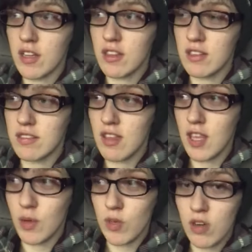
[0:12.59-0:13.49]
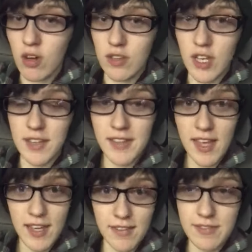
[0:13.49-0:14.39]
this thing we call
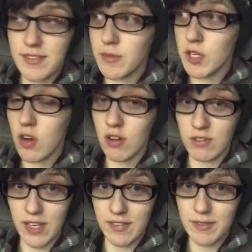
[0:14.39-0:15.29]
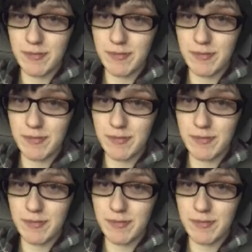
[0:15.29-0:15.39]
life. We call life.